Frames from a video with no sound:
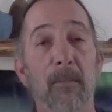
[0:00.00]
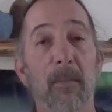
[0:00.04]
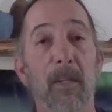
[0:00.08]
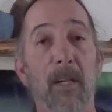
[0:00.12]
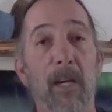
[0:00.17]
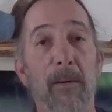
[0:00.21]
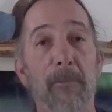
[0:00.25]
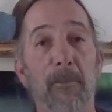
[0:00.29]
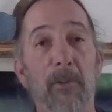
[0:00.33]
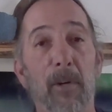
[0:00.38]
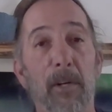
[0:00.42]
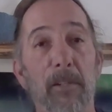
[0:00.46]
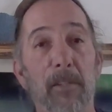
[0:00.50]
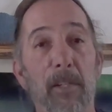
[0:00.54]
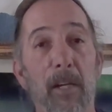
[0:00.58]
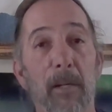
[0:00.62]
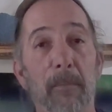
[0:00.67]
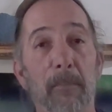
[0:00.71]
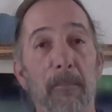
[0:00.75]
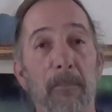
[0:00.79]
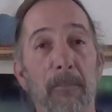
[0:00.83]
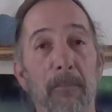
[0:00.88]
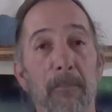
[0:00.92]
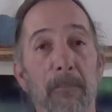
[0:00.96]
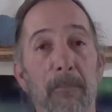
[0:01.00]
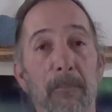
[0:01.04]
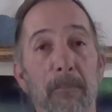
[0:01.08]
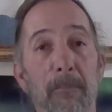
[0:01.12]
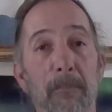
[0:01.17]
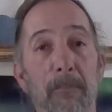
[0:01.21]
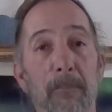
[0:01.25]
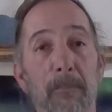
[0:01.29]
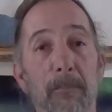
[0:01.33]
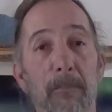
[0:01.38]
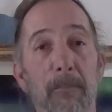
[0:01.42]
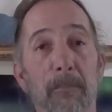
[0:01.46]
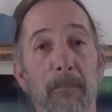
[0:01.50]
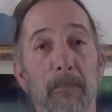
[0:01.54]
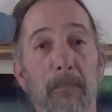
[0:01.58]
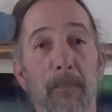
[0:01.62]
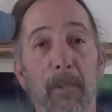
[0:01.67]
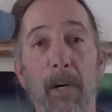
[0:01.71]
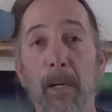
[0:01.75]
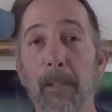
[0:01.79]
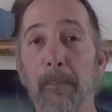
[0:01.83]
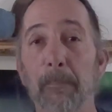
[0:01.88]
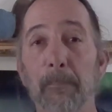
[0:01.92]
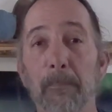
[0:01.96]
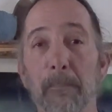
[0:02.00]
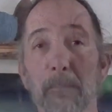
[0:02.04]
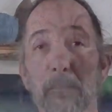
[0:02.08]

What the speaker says: Have a great day. Bye.